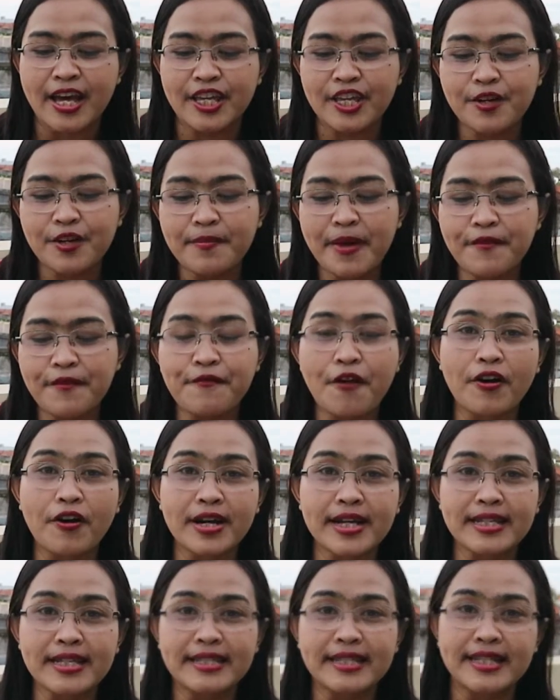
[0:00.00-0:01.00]
you may
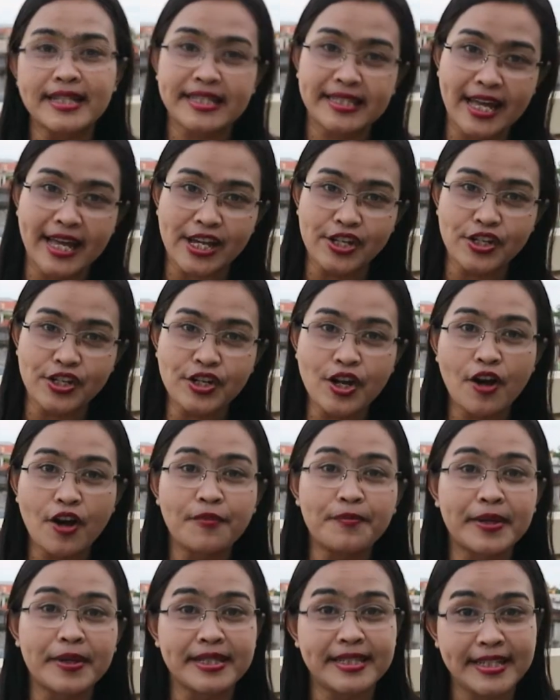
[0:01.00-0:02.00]
focus the discussion on
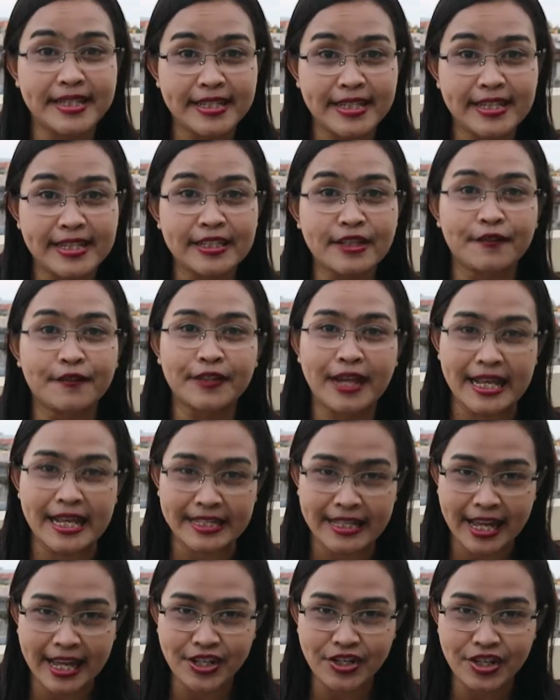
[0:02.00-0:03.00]
procedures of
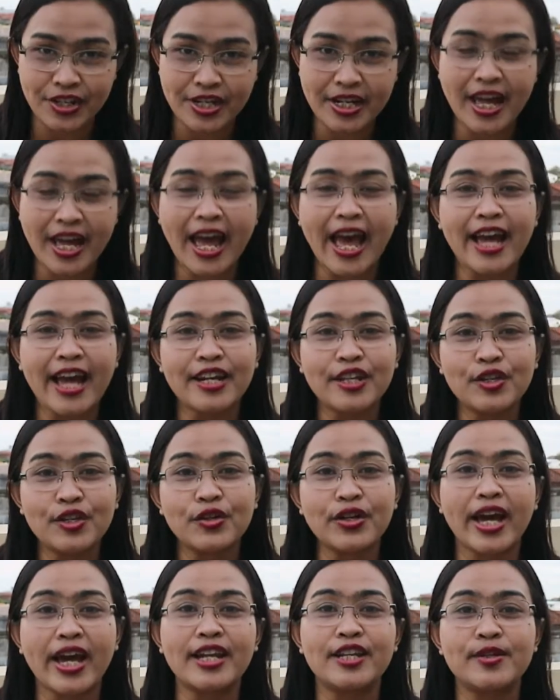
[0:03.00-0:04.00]
translation, and you
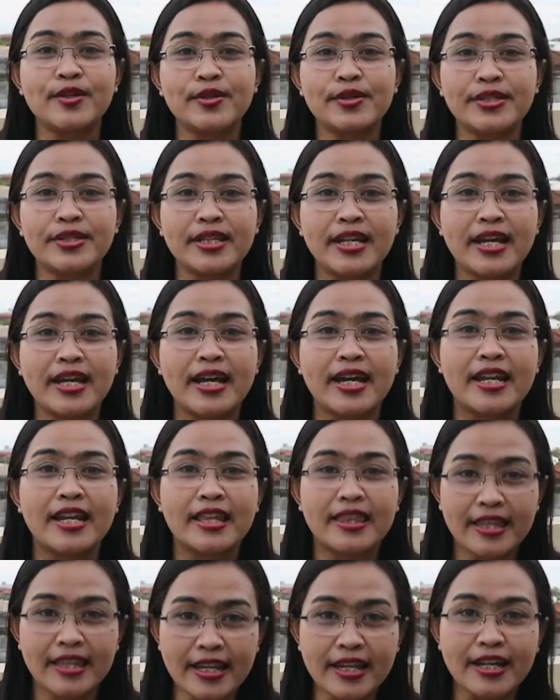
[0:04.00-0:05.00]
can use the
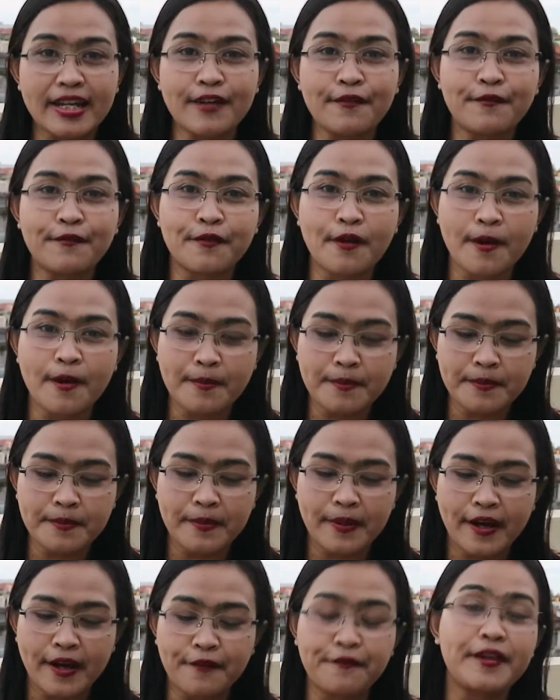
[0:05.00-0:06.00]
theory from
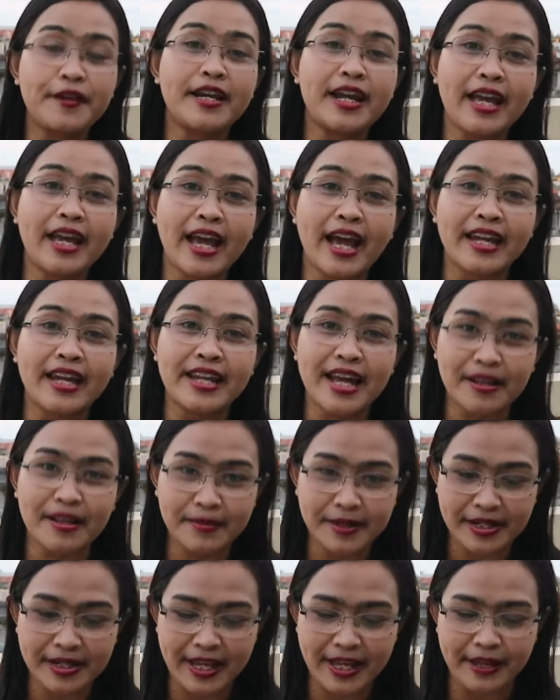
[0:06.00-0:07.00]
Finney and
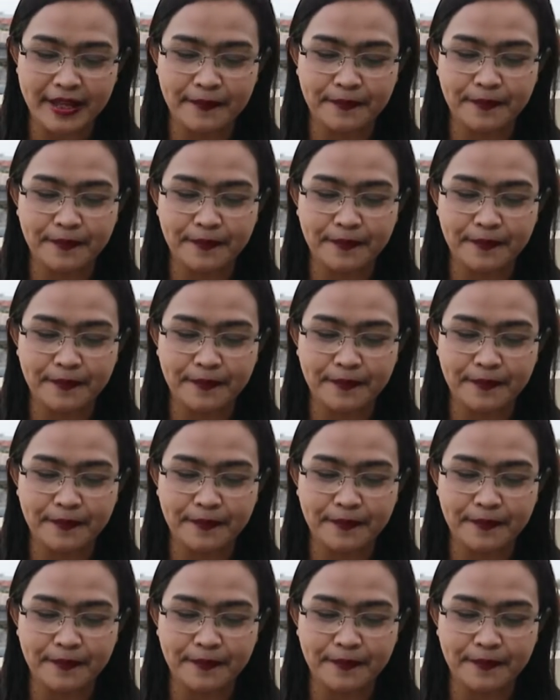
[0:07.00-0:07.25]
Dalbernay.